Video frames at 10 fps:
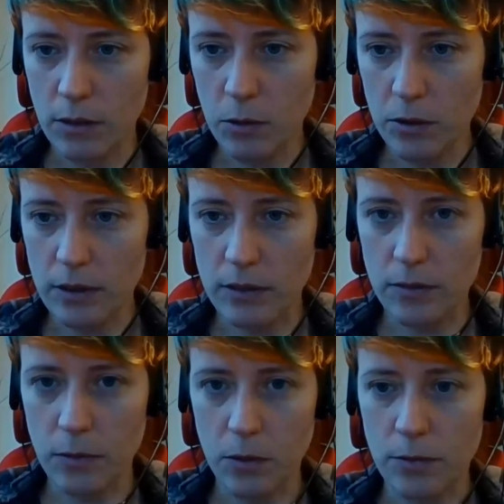
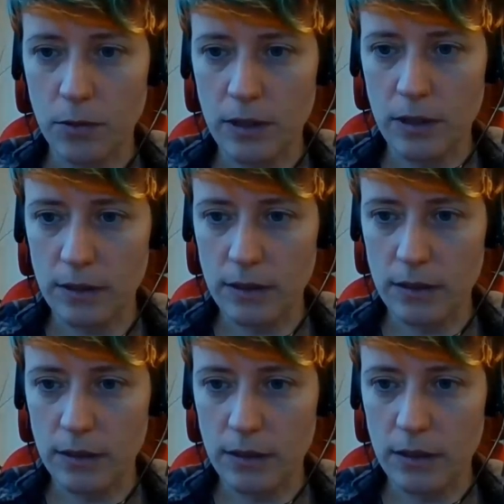courses for for their
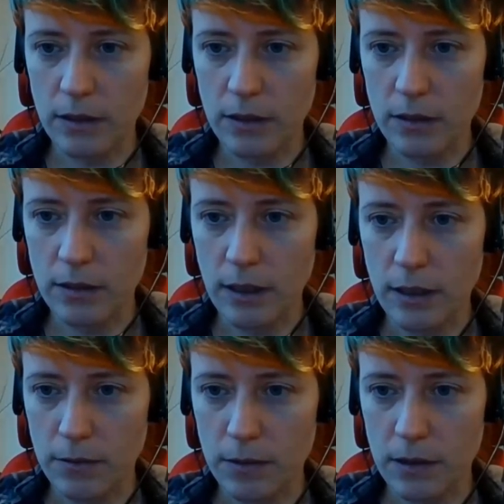uh,
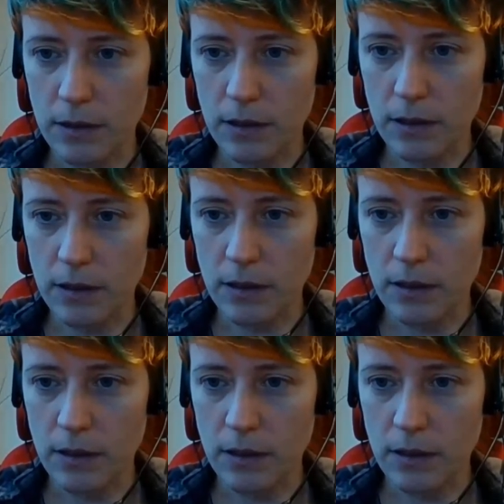staff and uh,